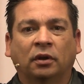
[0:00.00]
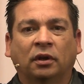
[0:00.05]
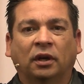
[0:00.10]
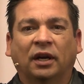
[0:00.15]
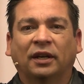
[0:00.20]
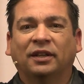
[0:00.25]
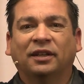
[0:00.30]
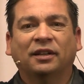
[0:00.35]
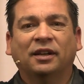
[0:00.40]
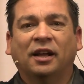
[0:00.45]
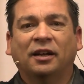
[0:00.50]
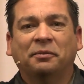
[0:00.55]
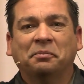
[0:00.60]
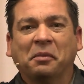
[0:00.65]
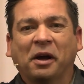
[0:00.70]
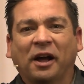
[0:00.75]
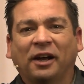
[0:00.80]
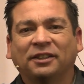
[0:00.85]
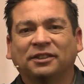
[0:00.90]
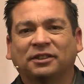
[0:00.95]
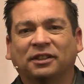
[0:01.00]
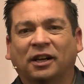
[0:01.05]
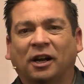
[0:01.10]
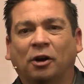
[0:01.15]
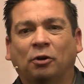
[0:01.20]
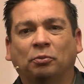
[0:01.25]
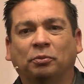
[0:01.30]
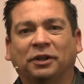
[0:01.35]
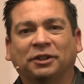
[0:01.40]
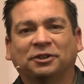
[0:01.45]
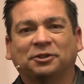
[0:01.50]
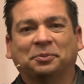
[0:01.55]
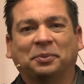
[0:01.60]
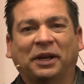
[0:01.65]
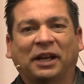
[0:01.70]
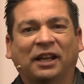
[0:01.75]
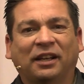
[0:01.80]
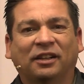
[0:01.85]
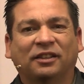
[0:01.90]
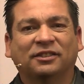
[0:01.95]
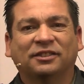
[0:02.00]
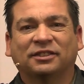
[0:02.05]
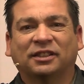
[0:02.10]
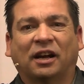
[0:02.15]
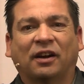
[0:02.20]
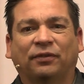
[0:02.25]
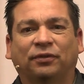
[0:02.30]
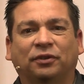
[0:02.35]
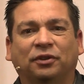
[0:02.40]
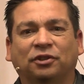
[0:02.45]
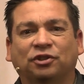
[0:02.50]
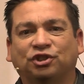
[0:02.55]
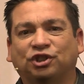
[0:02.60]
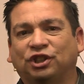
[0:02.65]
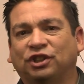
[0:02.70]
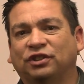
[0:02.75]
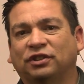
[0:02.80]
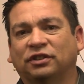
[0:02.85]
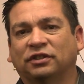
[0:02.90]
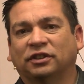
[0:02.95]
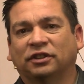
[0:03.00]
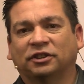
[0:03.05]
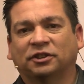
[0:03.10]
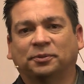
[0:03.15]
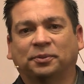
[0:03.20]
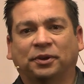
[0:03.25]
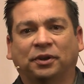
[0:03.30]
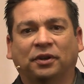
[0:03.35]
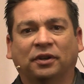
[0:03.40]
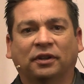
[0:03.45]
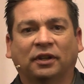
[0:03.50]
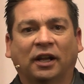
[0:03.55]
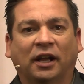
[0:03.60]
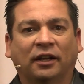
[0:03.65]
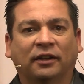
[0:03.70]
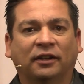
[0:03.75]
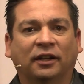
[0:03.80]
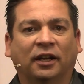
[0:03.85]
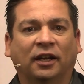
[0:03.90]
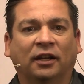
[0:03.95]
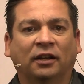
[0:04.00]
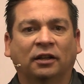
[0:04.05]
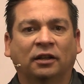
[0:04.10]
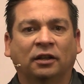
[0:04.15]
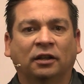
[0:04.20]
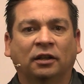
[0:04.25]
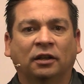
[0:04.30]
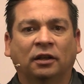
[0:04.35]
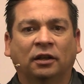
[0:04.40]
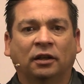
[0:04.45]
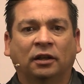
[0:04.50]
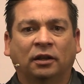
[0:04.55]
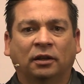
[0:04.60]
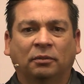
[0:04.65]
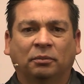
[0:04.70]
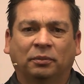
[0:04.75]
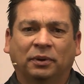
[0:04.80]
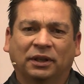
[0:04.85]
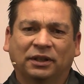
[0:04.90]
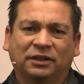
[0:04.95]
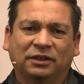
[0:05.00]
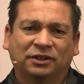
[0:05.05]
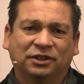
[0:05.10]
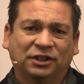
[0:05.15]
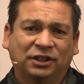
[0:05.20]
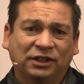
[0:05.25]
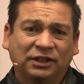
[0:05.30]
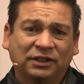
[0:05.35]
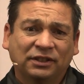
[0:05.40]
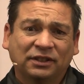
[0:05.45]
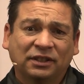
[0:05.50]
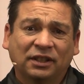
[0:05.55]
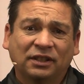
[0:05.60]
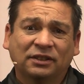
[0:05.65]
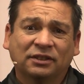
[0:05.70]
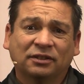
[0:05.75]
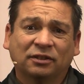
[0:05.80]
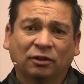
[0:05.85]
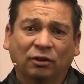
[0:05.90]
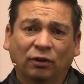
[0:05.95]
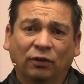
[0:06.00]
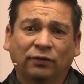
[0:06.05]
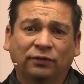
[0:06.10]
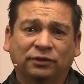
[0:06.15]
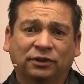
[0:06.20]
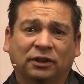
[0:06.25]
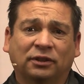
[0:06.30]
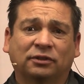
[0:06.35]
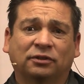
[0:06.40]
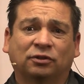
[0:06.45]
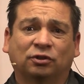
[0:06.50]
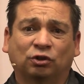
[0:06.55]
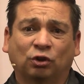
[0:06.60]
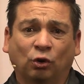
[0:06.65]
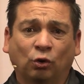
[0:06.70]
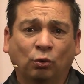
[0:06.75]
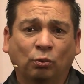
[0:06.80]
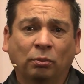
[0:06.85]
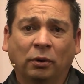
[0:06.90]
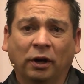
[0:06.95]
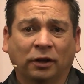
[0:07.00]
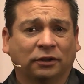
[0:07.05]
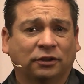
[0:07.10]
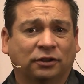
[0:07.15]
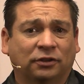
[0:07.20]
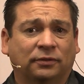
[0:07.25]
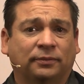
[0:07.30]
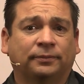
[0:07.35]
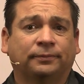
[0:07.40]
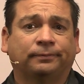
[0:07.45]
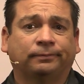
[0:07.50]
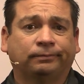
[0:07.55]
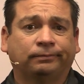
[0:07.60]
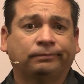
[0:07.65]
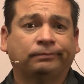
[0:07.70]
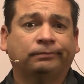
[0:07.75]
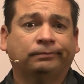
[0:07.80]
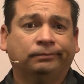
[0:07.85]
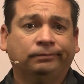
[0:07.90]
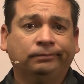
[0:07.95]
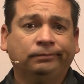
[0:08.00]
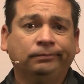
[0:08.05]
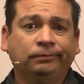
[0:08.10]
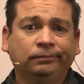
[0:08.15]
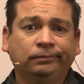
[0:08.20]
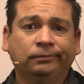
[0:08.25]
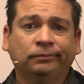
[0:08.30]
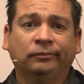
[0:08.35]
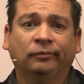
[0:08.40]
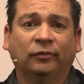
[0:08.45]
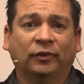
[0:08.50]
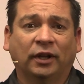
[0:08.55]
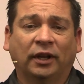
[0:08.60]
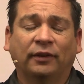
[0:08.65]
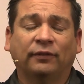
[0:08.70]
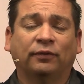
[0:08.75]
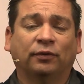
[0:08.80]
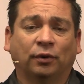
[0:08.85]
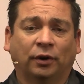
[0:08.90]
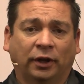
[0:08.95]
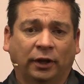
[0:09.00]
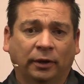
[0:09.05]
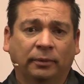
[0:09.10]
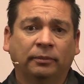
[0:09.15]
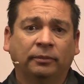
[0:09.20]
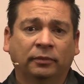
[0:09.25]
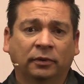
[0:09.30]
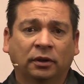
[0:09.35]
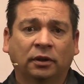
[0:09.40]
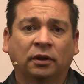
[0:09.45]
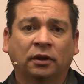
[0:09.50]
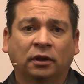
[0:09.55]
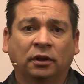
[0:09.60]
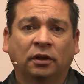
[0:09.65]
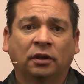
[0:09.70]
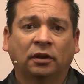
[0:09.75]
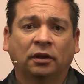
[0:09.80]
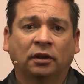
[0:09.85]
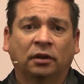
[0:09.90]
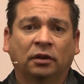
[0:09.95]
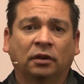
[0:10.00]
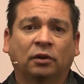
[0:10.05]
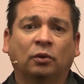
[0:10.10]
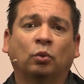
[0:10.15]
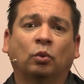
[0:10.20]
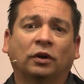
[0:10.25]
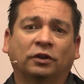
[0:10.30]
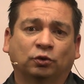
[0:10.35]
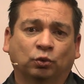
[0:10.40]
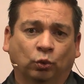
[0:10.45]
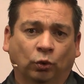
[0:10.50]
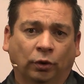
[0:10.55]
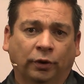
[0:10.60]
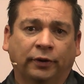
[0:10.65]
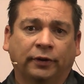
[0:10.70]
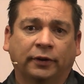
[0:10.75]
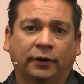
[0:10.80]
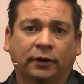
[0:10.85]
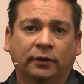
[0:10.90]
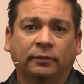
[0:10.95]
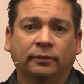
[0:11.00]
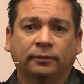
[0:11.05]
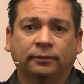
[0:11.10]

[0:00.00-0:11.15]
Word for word: I cannot imagine how much pain and suffering Jesus experienced that day, but Jesus loves us so much that for him it was worth it.